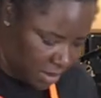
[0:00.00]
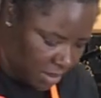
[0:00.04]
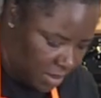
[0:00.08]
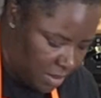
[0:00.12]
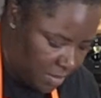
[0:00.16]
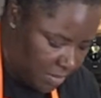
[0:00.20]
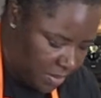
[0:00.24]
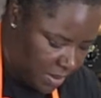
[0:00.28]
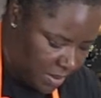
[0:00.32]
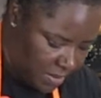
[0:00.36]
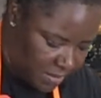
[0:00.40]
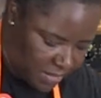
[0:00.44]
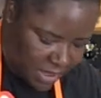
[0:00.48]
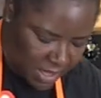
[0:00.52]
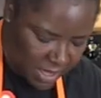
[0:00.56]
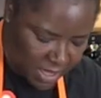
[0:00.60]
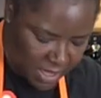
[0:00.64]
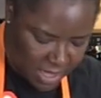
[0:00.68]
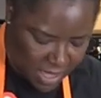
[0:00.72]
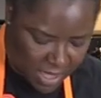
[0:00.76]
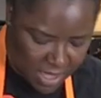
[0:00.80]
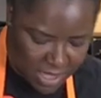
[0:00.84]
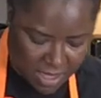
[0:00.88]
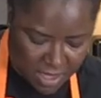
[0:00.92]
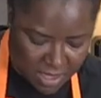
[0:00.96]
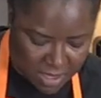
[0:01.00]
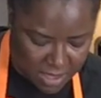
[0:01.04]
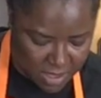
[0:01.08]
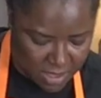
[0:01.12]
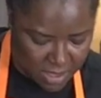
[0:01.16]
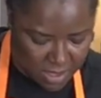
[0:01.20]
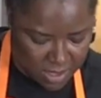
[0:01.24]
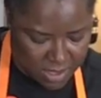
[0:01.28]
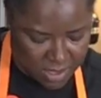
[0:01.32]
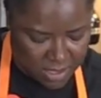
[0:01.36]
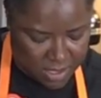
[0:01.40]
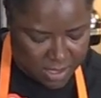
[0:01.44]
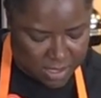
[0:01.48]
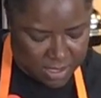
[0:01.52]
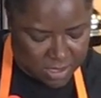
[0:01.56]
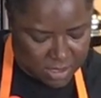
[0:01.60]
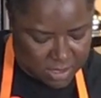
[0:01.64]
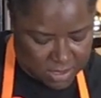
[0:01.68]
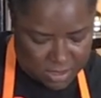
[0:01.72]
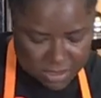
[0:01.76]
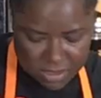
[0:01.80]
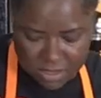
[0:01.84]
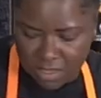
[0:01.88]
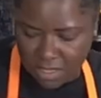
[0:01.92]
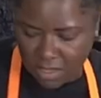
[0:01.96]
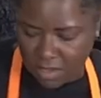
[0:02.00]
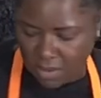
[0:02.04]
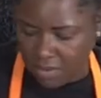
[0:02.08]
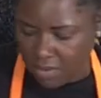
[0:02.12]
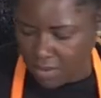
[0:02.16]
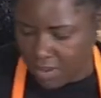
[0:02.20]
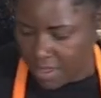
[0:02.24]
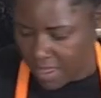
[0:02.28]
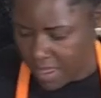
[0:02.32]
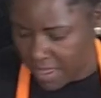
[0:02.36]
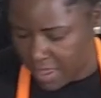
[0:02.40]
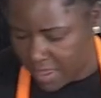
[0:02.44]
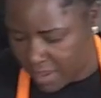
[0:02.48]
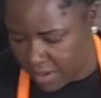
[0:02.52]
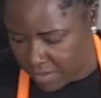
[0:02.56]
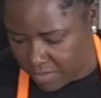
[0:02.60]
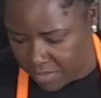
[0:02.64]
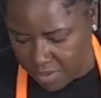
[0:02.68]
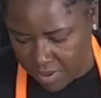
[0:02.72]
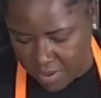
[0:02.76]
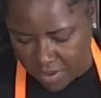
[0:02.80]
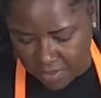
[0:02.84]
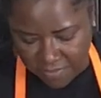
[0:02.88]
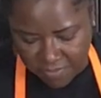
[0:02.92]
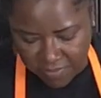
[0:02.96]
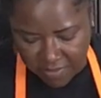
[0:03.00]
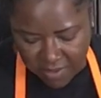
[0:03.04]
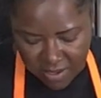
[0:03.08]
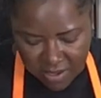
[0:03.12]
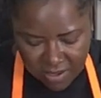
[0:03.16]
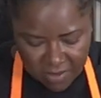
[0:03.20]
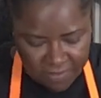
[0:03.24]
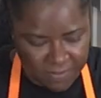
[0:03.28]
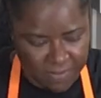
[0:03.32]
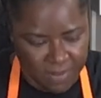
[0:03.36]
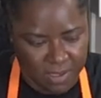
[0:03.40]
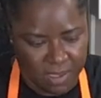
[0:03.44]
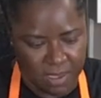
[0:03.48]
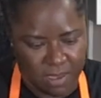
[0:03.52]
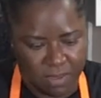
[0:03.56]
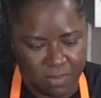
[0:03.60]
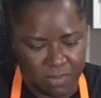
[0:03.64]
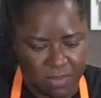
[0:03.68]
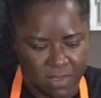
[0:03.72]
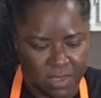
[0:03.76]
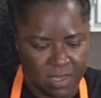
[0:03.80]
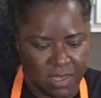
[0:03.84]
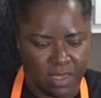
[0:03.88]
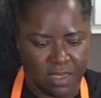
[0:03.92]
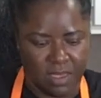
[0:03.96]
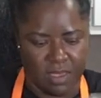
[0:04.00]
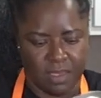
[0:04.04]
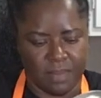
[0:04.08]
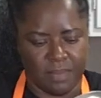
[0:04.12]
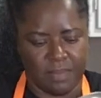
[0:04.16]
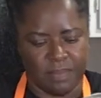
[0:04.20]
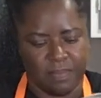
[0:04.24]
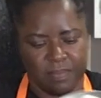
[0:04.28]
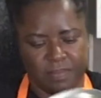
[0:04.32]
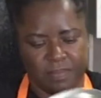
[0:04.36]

up my cake. So I am perfectly fine with that.